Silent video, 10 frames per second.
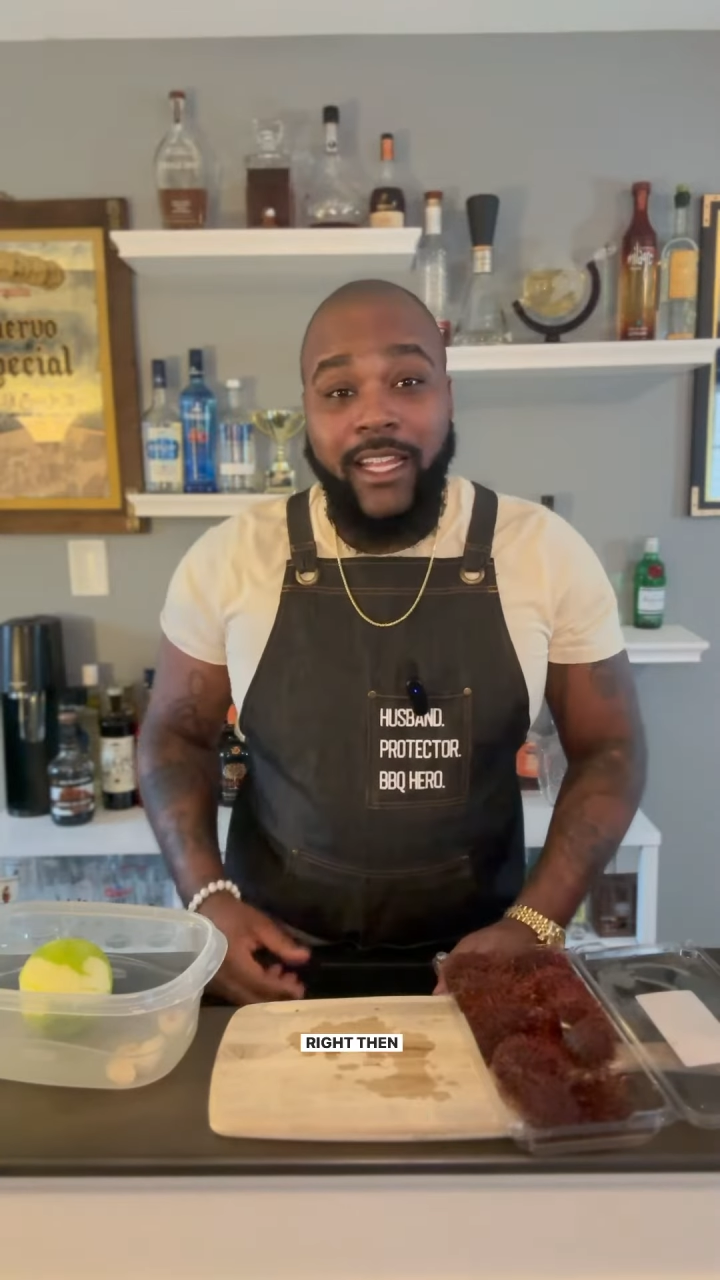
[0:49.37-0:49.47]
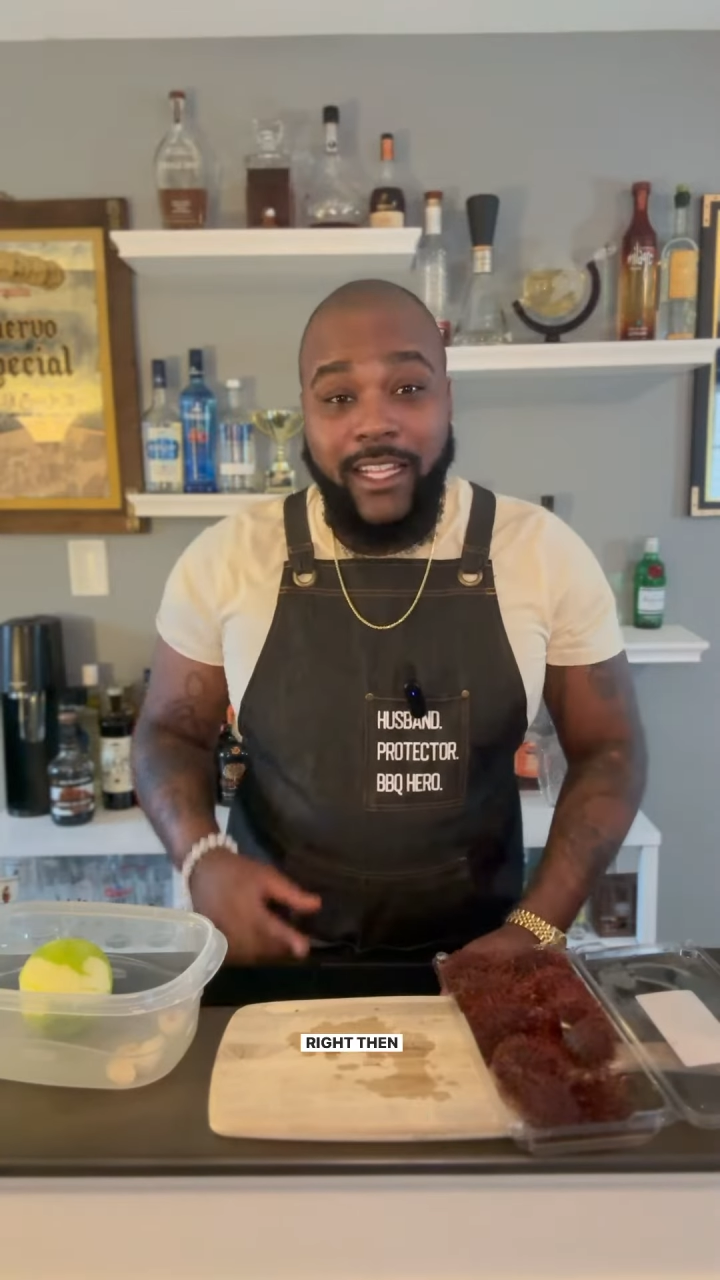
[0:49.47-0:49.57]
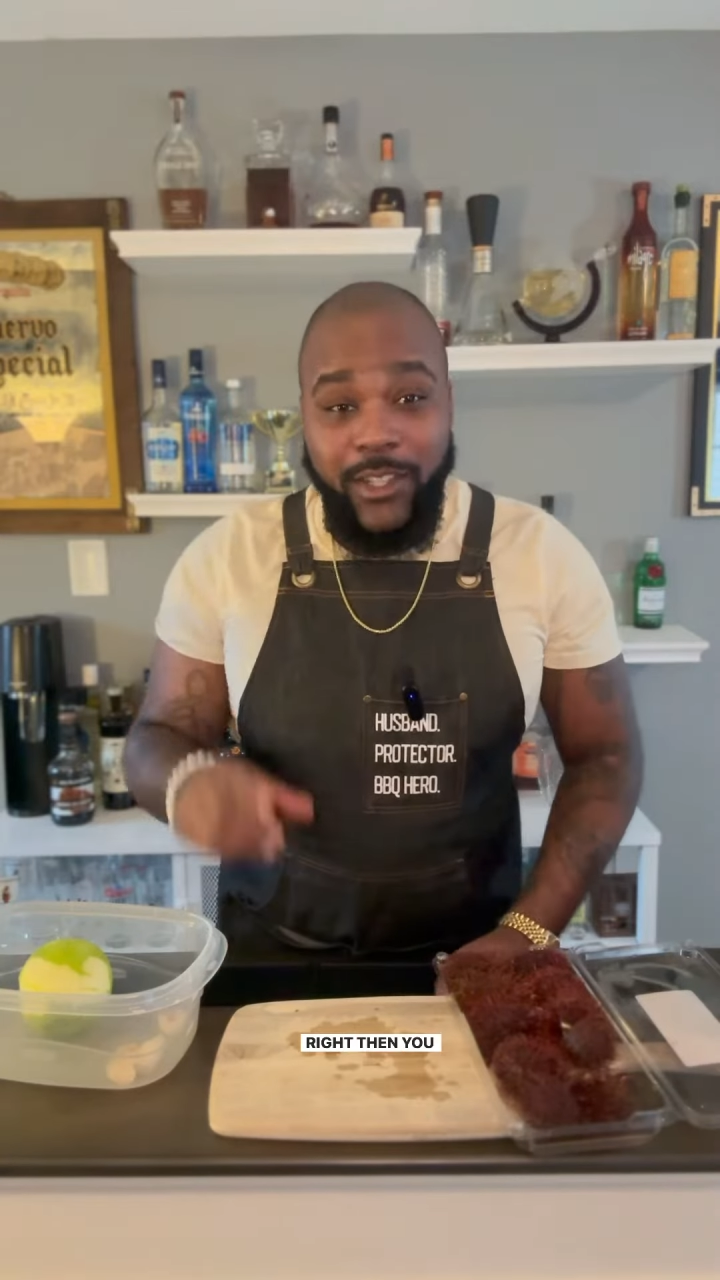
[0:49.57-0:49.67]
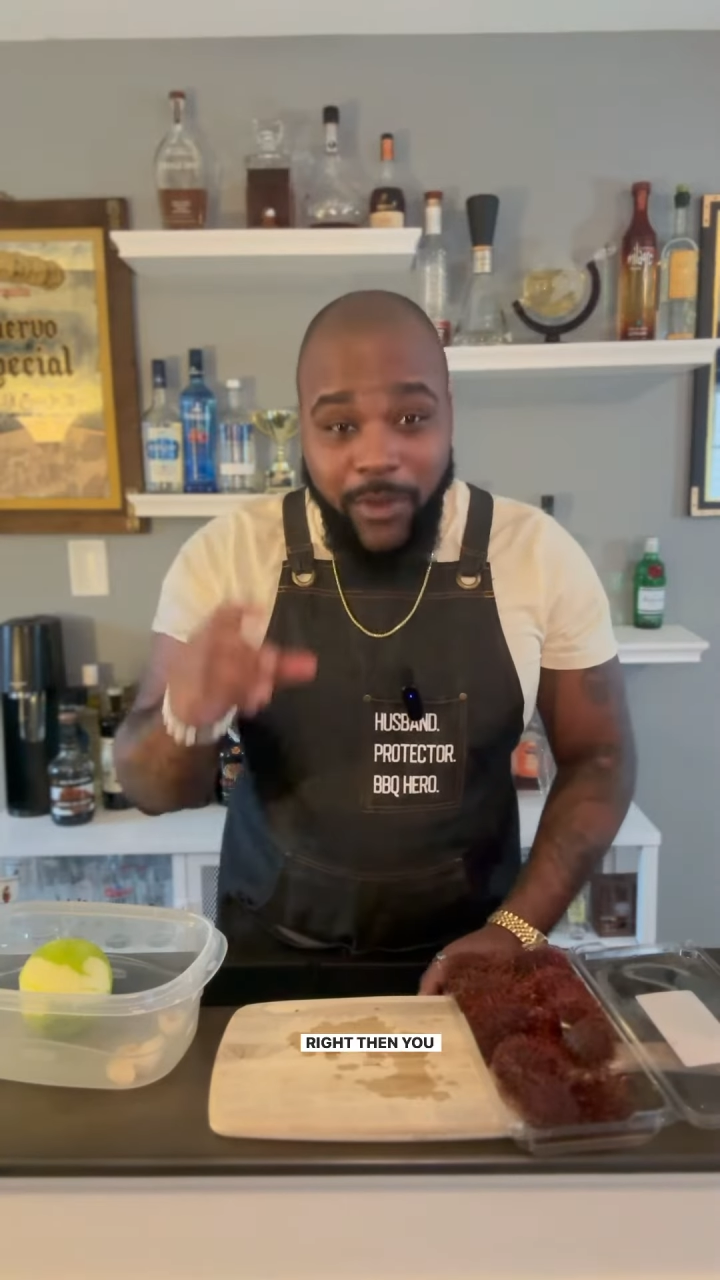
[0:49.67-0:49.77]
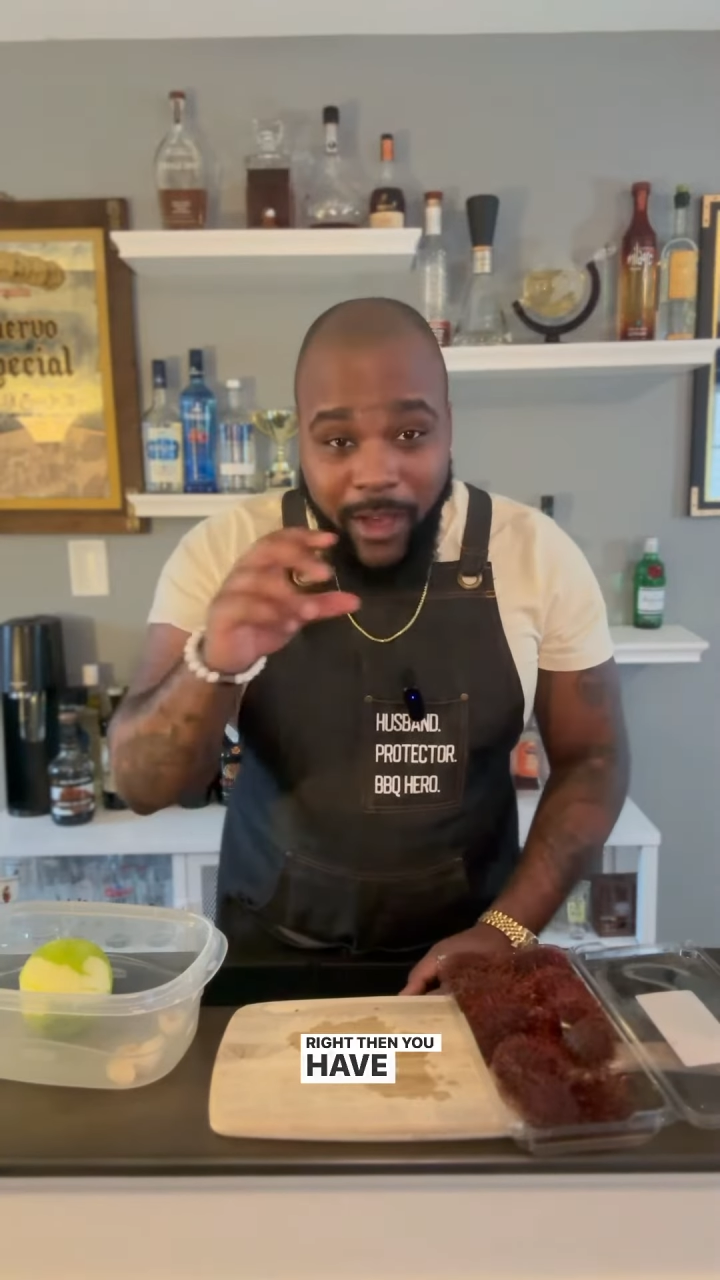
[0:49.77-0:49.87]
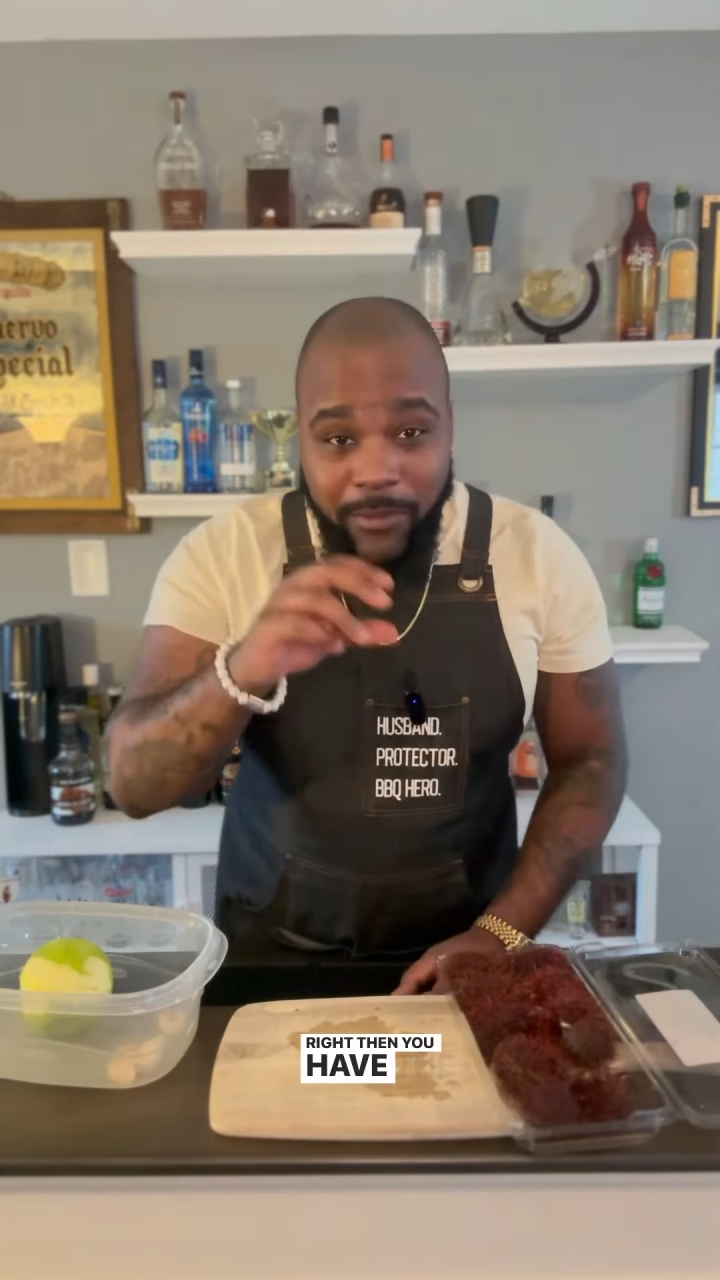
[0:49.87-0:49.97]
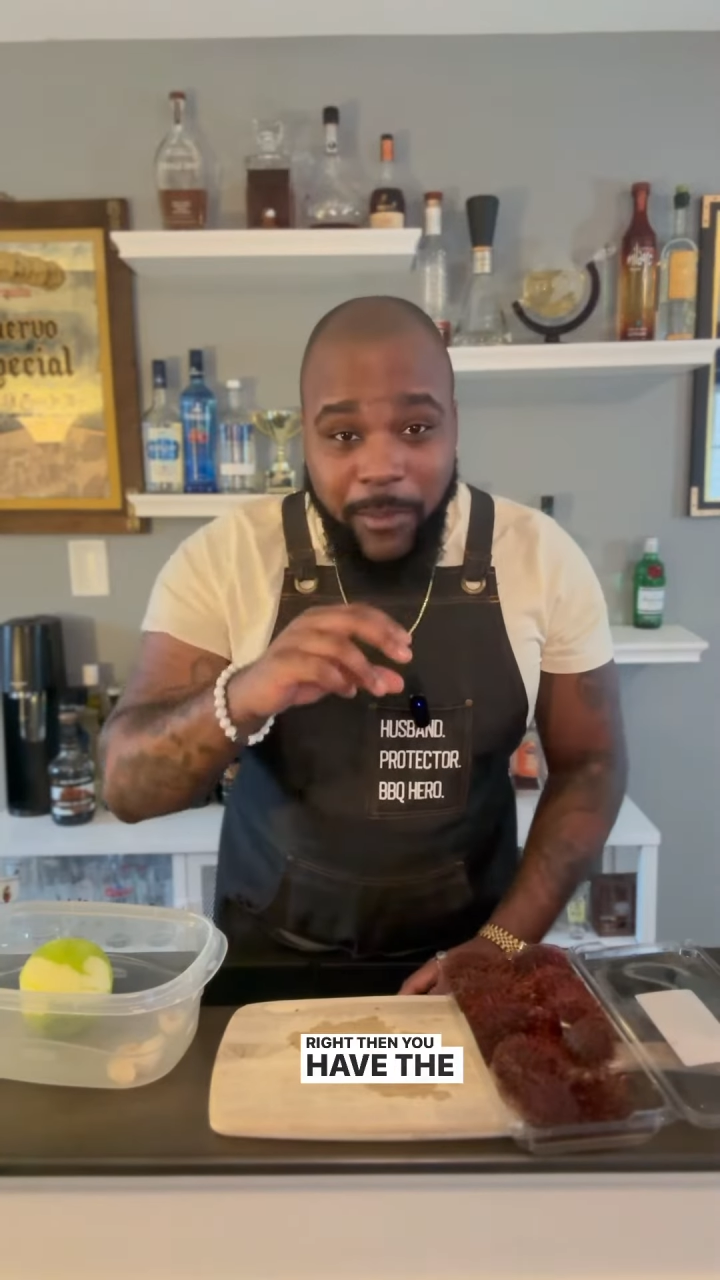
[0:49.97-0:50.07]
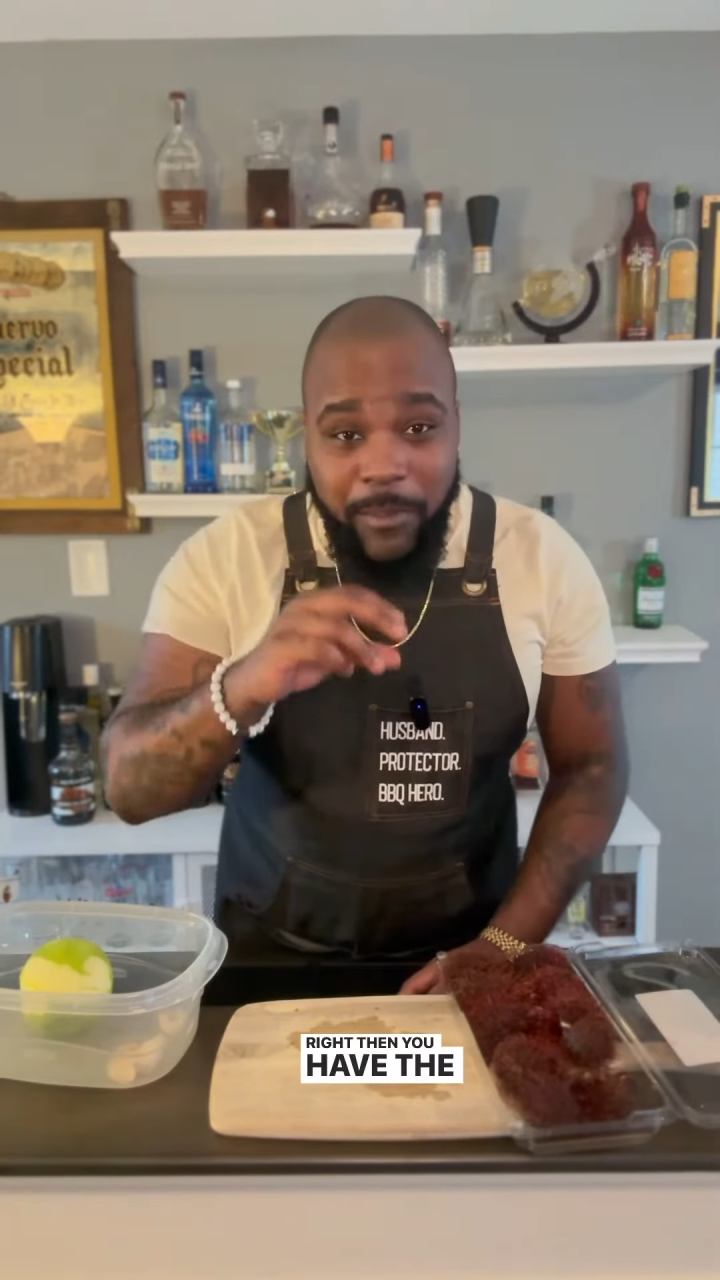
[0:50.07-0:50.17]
Then you have the